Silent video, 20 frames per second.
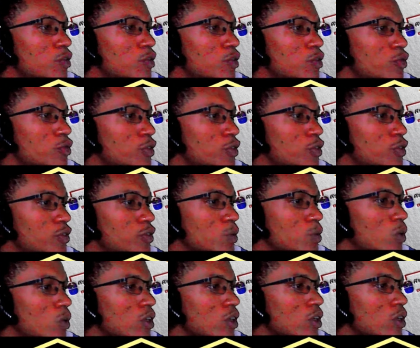
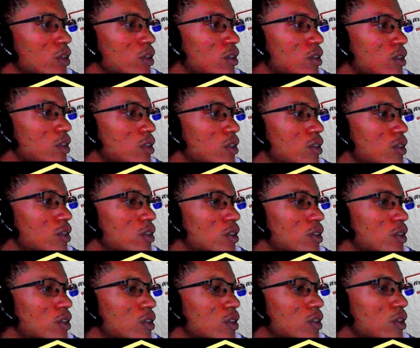51,
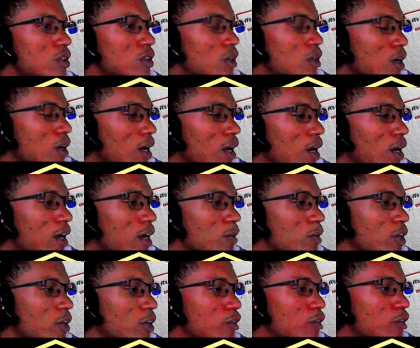and we
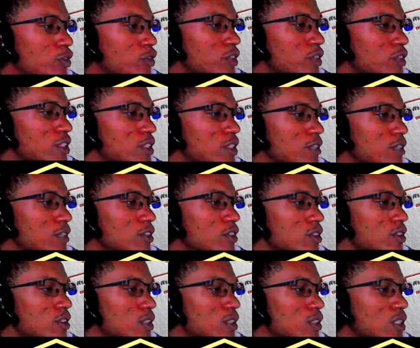have 57.
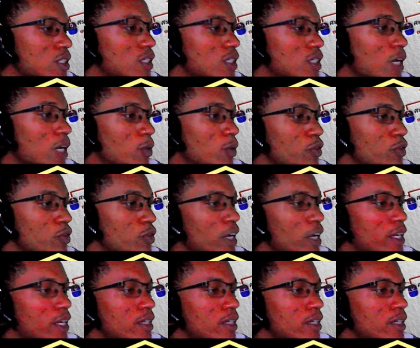And we're
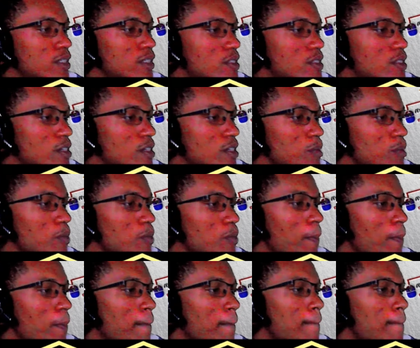finding the sum.
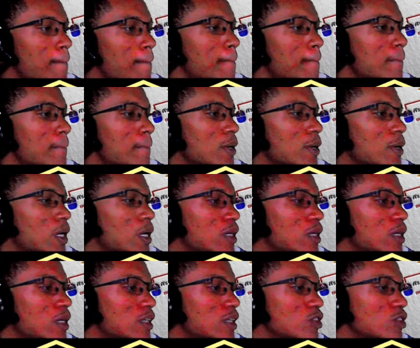That's
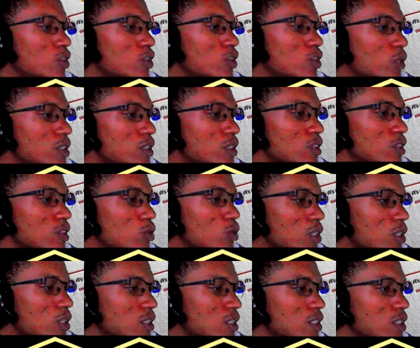what the question told us
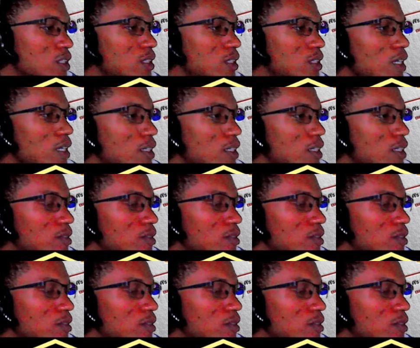in the start.